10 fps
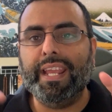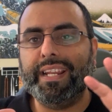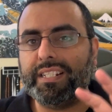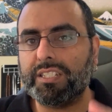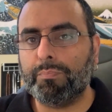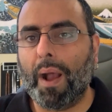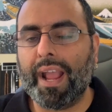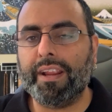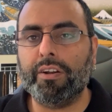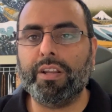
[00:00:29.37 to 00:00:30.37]
It
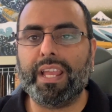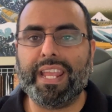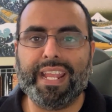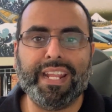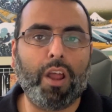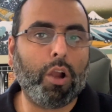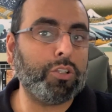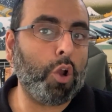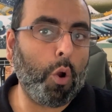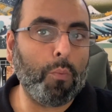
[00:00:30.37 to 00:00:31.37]
expired in
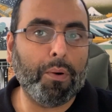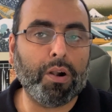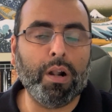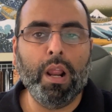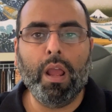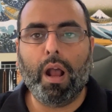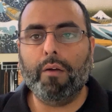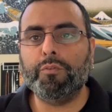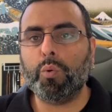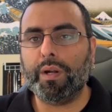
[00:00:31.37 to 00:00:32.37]
October
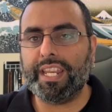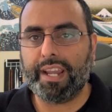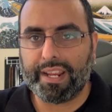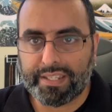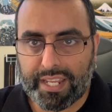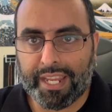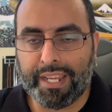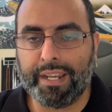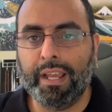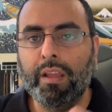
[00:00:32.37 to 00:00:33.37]
of
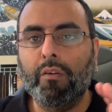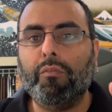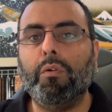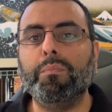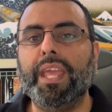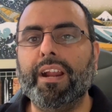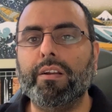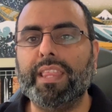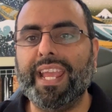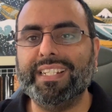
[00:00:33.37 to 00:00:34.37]
2019. From
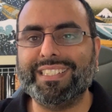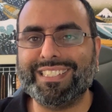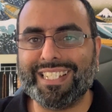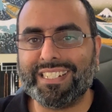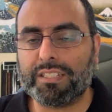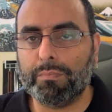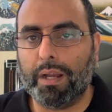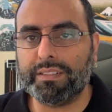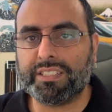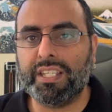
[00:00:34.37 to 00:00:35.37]
there, they had six
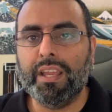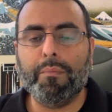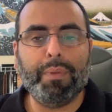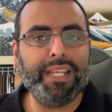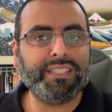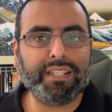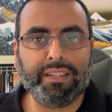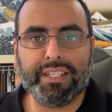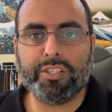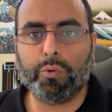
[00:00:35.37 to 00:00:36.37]
months
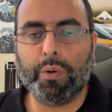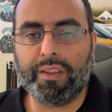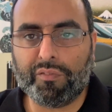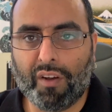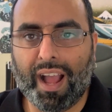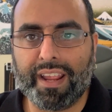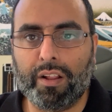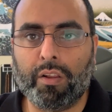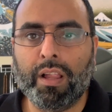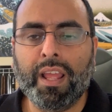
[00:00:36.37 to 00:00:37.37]
basically to
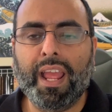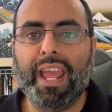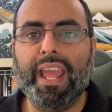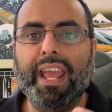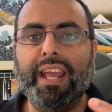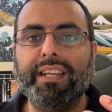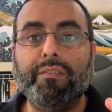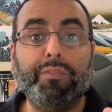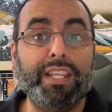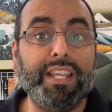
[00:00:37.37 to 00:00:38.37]
refile. And
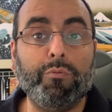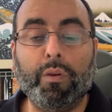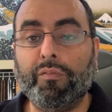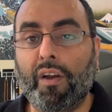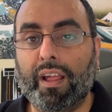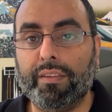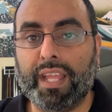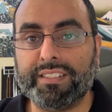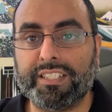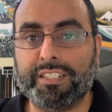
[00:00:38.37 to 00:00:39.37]
if they did refile in
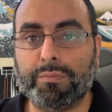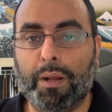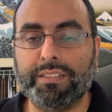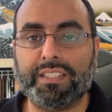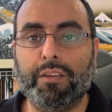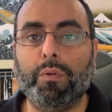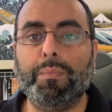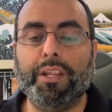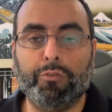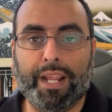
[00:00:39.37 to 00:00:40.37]
that six months, they would
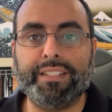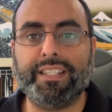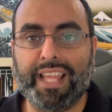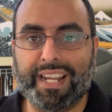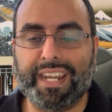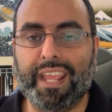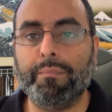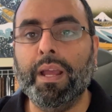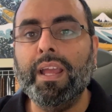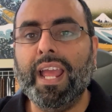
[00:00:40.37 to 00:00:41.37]
be granted that
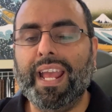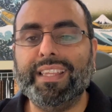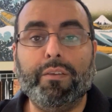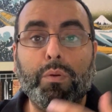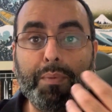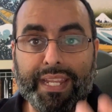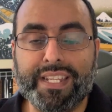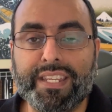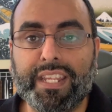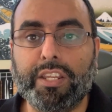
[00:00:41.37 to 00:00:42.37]
name and they would be
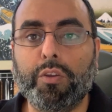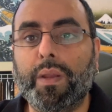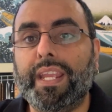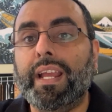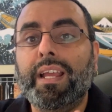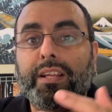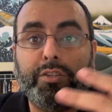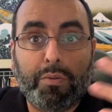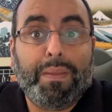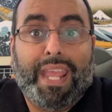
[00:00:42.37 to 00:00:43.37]
continuing
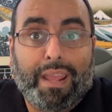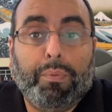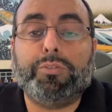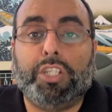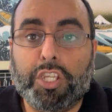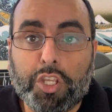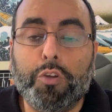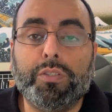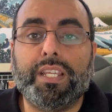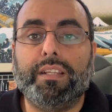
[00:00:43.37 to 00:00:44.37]
to be able to
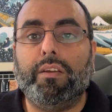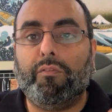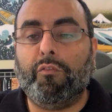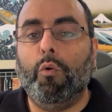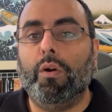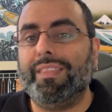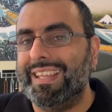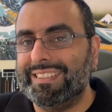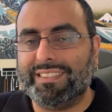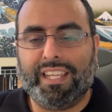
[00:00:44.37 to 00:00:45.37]
use it for
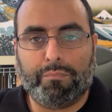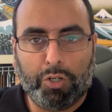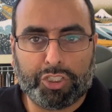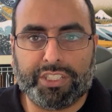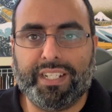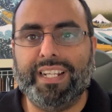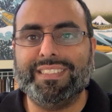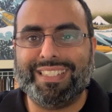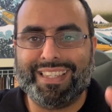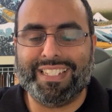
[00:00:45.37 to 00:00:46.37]
things like
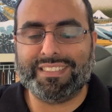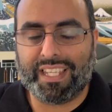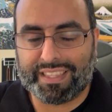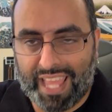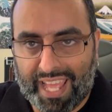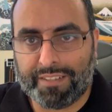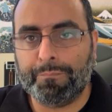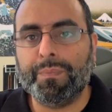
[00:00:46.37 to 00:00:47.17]
merchandise and things like that.